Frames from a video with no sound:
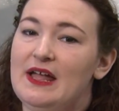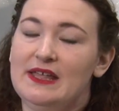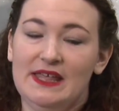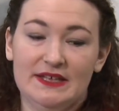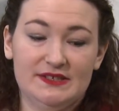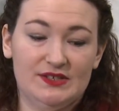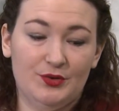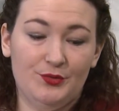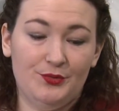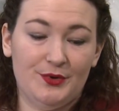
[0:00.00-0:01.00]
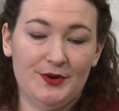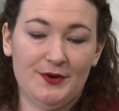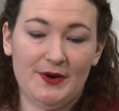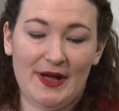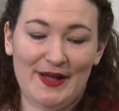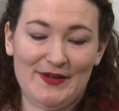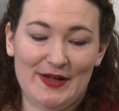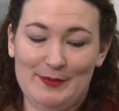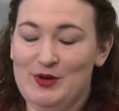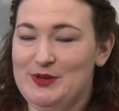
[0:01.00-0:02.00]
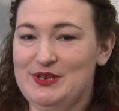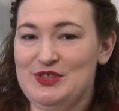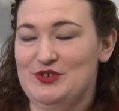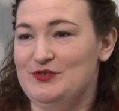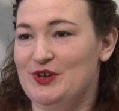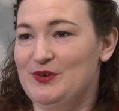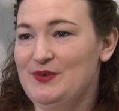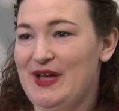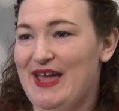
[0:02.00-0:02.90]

Yeah, so I'm going to Juneau,